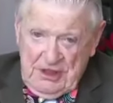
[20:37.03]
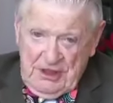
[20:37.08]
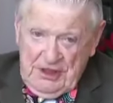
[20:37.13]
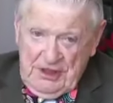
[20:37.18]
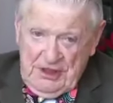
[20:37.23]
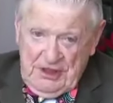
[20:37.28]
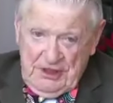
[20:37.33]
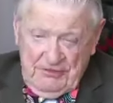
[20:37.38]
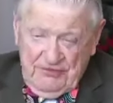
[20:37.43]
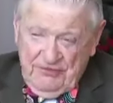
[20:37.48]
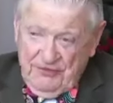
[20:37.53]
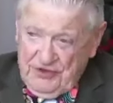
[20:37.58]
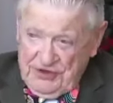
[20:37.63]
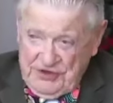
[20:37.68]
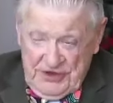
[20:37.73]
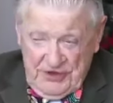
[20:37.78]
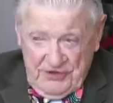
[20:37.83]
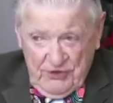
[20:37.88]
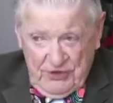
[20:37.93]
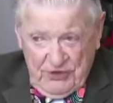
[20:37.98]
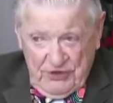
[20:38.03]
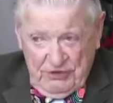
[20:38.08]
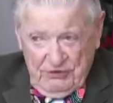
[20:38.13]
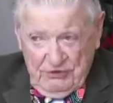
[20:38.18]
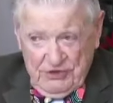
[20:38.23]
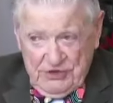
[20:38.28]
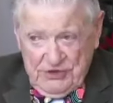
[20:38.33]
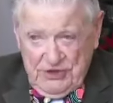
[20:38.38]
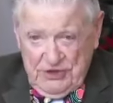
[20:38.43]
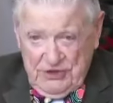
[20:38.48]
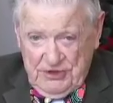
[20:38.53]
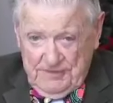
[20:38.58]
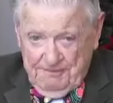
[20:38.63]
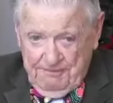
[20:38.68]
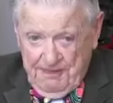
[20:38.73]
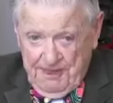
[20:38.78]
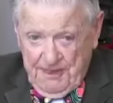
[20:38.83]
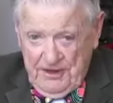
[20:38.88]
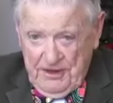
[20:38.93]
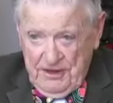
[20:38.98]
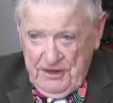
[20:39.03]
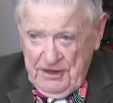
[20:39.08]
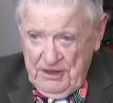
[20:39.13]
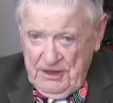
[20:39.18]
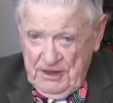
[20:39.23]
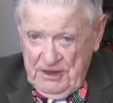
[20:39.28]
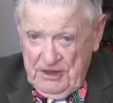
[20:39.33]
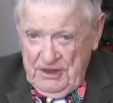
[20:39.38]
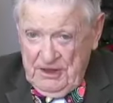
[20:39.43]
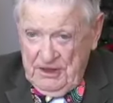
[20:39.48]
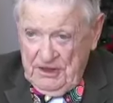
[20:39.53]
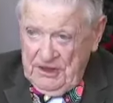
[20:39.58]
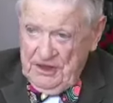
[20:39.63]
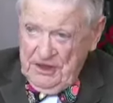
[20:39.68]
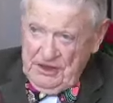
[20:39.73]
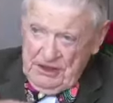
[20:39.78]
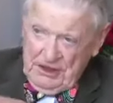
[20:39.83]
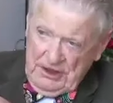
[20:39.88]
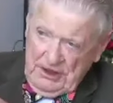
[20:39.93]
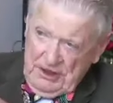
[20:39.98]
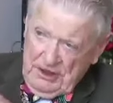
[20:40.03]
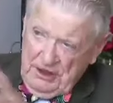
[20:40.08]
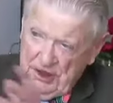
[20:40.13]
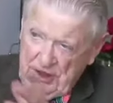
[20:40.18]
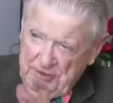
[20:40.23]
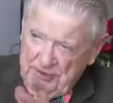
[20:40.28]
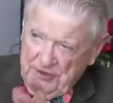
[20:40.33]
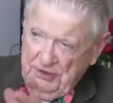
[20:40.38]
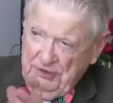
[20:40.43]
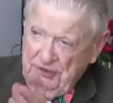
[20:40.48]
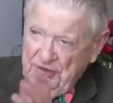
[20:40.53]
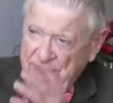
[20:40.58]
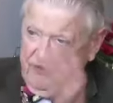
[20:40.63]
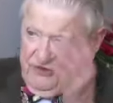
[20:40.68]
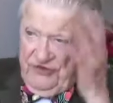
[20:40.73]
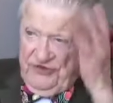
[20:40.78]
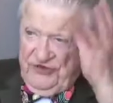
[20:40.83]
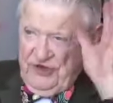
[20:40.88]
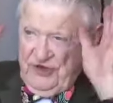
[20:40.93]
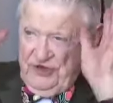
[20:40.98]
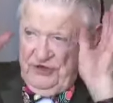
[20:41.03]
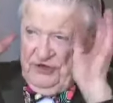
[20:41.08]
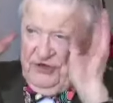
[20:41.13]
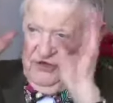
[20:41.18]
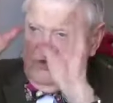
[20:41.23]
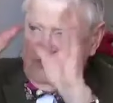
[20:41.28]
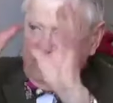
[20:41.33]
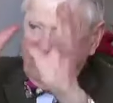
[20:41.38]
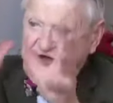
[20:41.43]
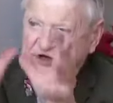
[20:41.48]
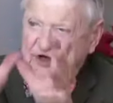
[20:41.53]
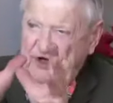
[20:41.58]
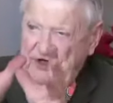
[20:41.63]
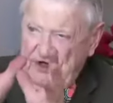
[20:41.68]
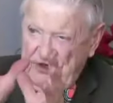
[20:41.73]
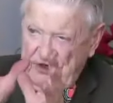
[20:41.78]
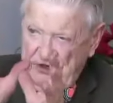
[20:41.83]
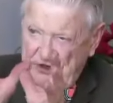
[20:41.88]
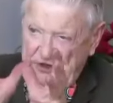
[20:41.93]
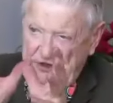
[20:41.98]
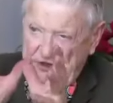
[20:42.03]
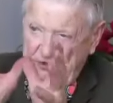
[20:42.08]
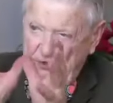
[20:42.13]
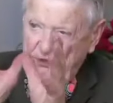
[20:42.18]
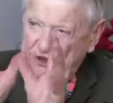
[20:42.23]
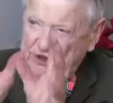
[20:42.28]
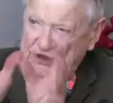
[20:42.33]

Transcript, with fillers: And at first I thought it was a, a helicopter with the sun shining on the